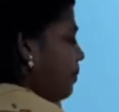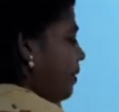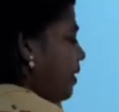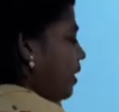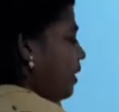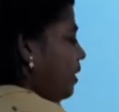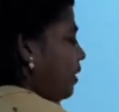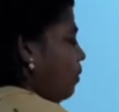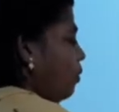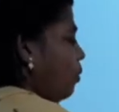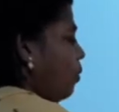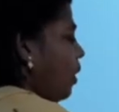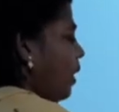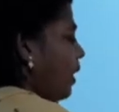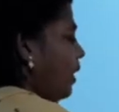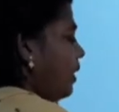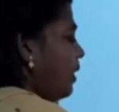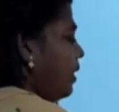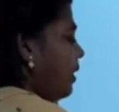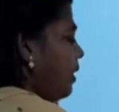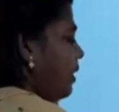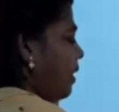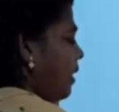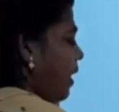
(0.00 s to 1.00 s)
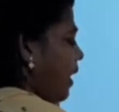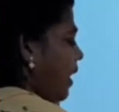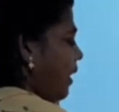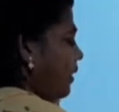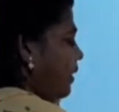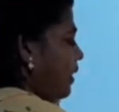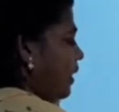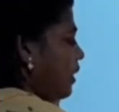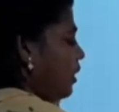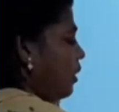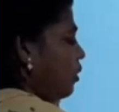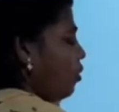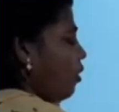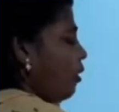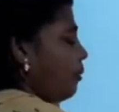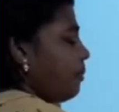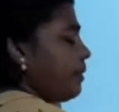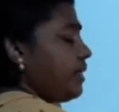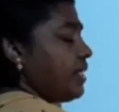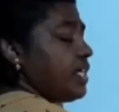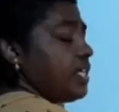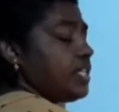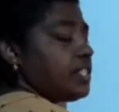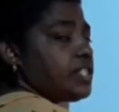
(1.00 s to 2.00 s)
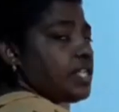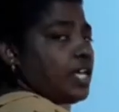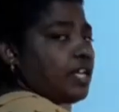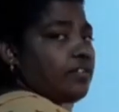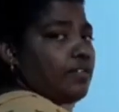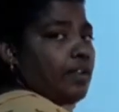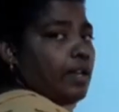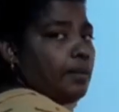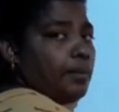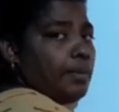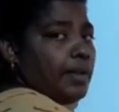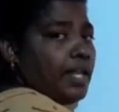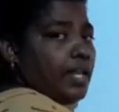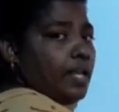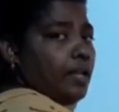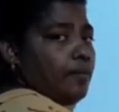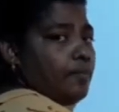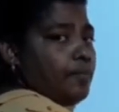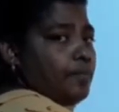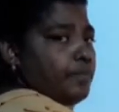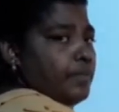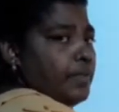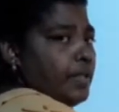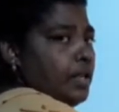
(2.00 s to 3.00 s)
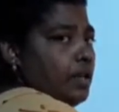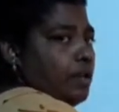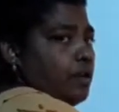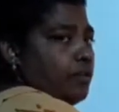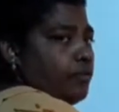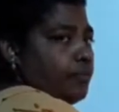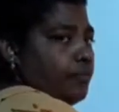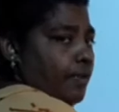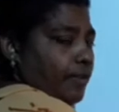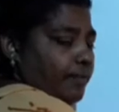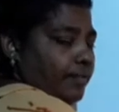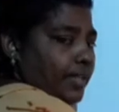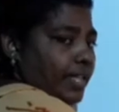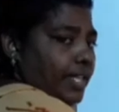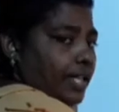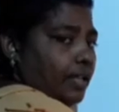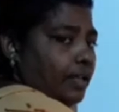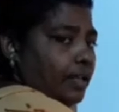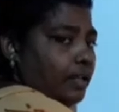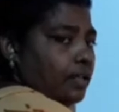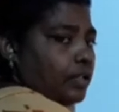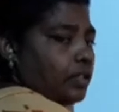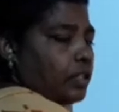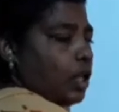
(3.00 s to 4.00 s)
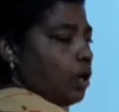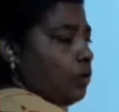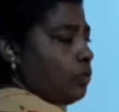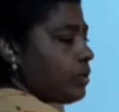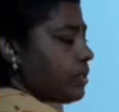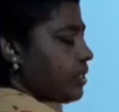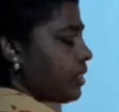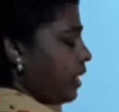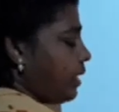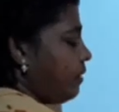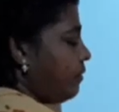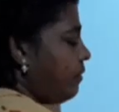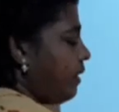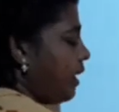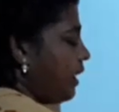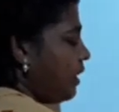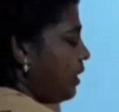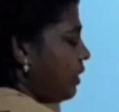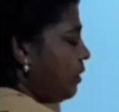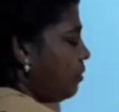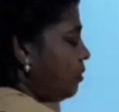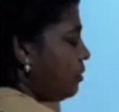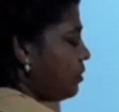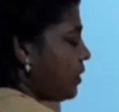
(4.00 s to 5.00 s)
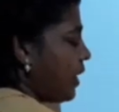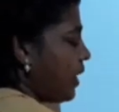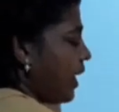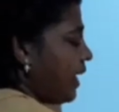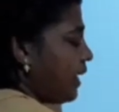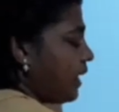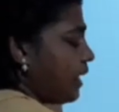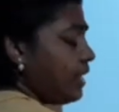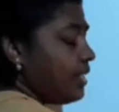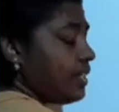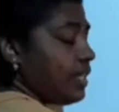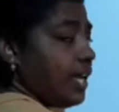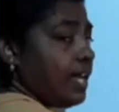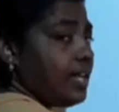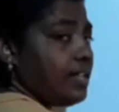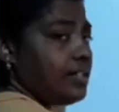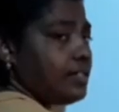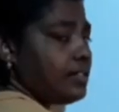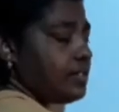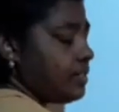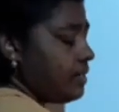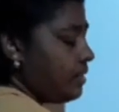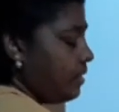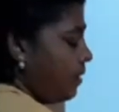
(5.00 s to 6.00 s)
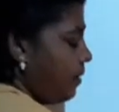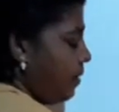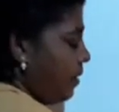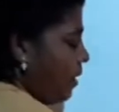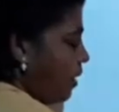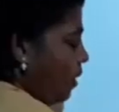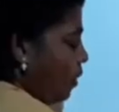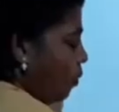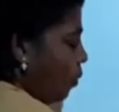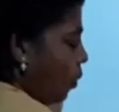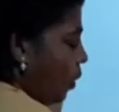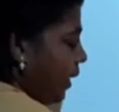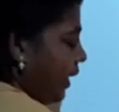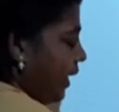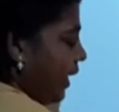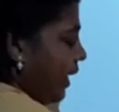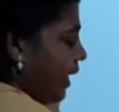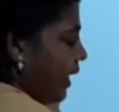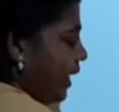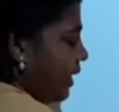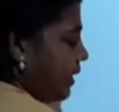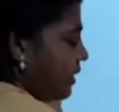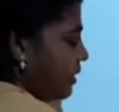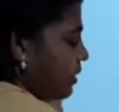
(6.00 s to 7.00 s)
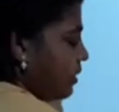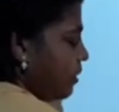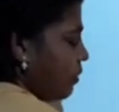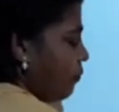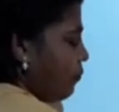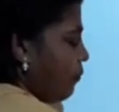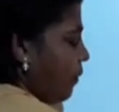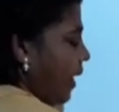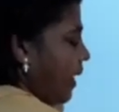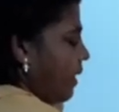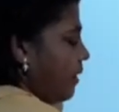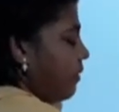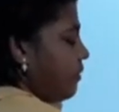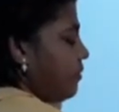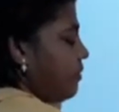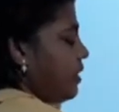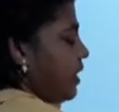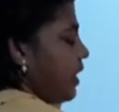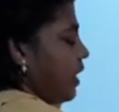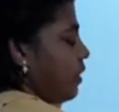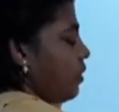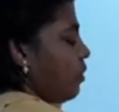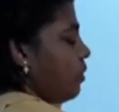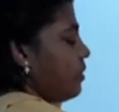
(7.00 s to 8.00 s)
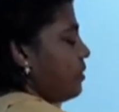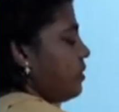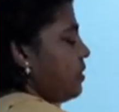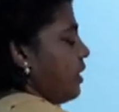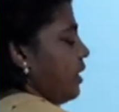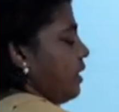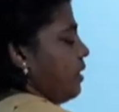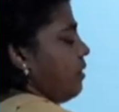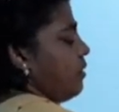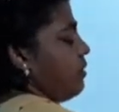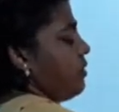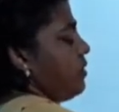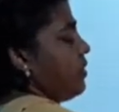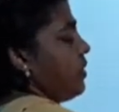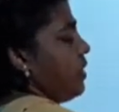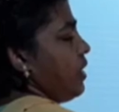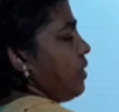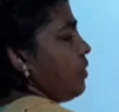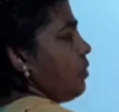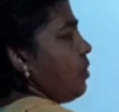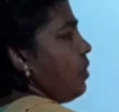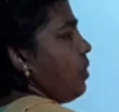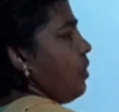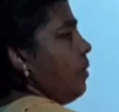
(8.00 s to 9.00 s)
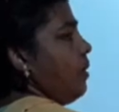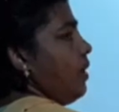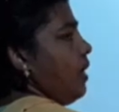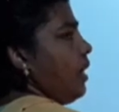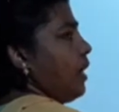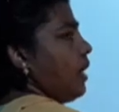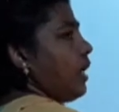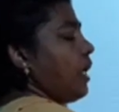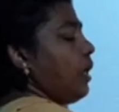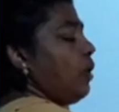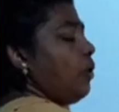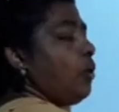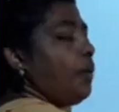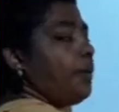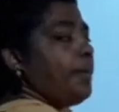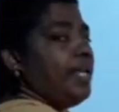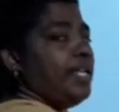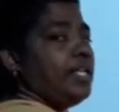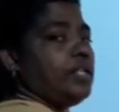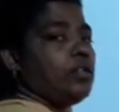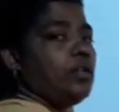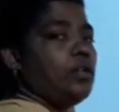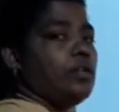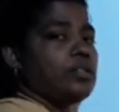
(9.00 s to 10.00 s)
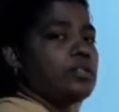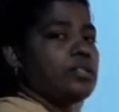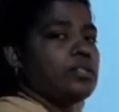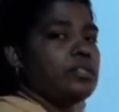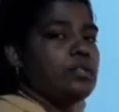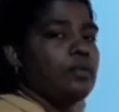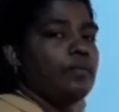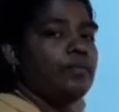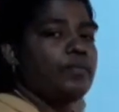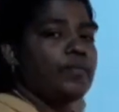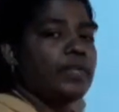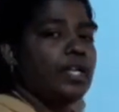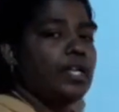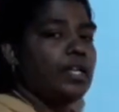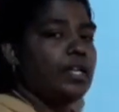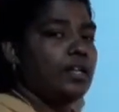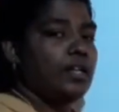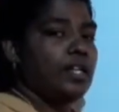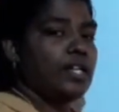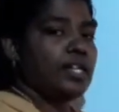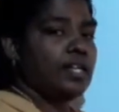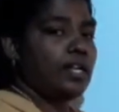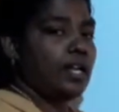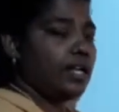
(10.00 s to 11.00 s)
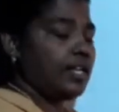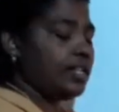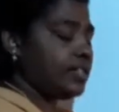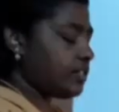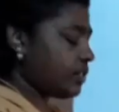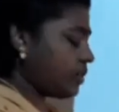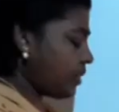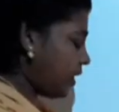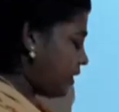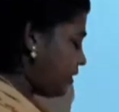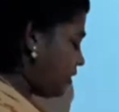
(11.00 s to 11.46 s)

be 1 and the denominator will be 50,000. When you take it as 1 is 5000 kilometers. Did you understand,